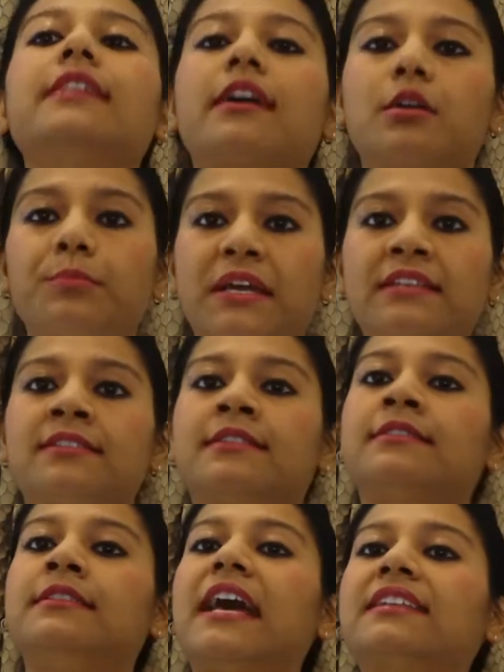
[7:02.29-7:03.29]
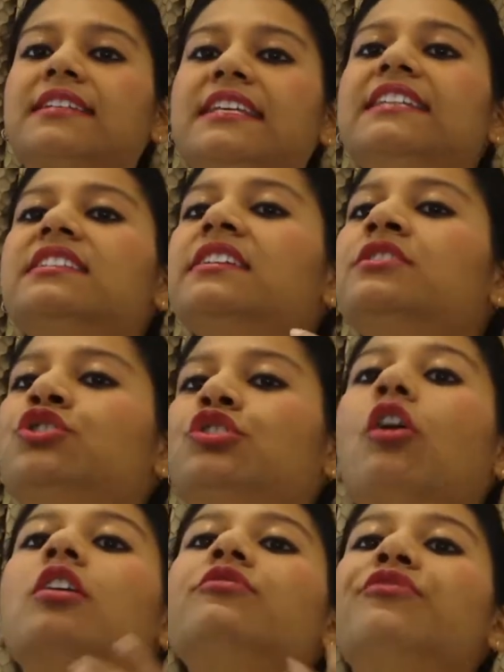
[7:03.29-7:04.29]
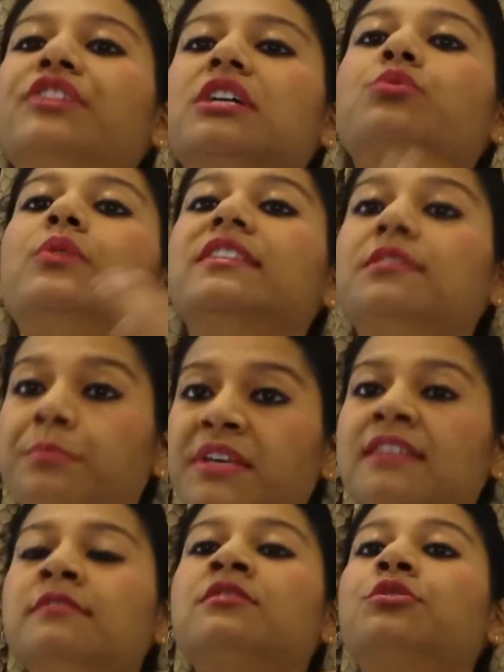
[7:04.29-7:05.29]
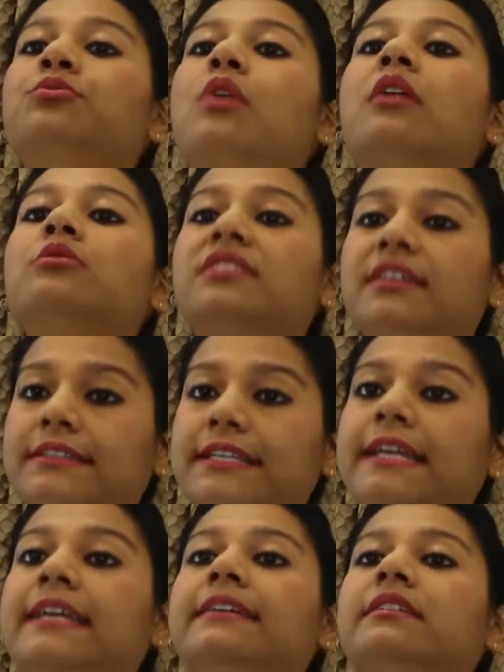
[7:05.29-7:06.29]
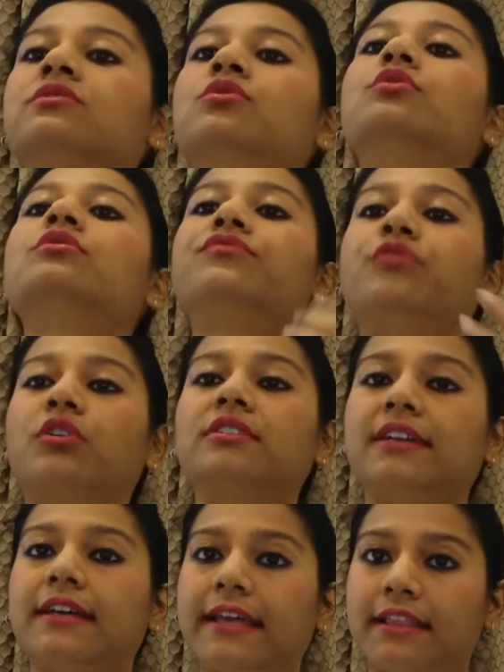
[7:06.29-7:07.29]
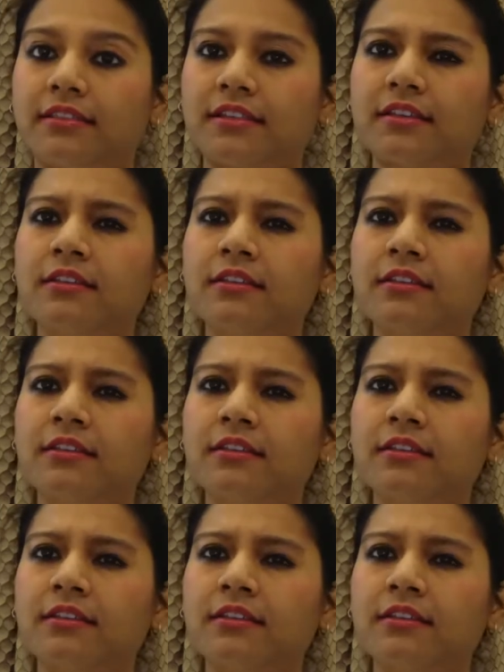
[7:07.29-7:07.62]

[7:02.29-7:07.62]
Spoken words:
recommended that eating short frequent meals throughout the day is good for the health.